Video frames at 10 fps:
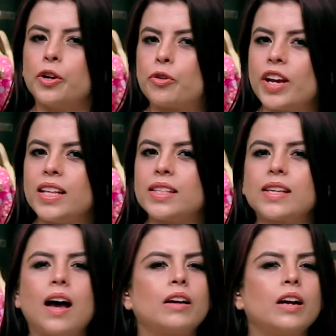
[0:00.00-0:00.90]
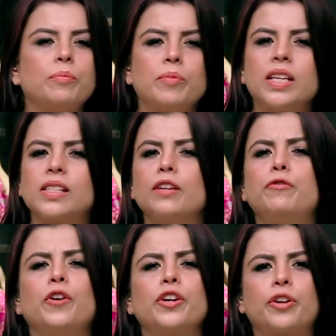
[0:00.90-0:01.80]
Trails are amazing
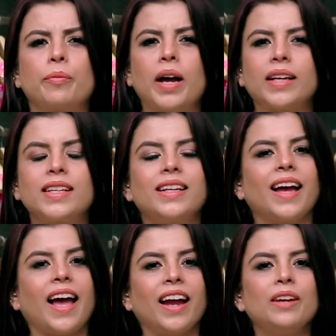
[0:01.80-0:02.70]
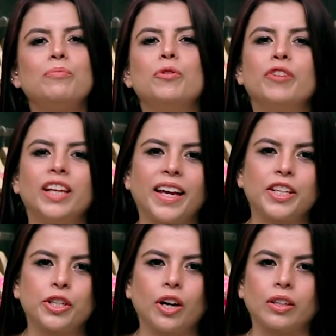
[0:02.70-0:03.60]
for dramatic and
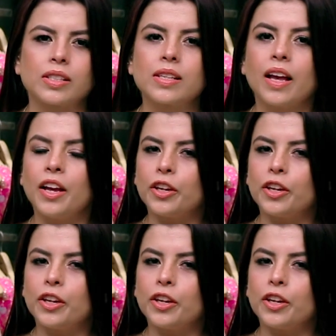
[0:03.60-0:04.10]
movie-like shots.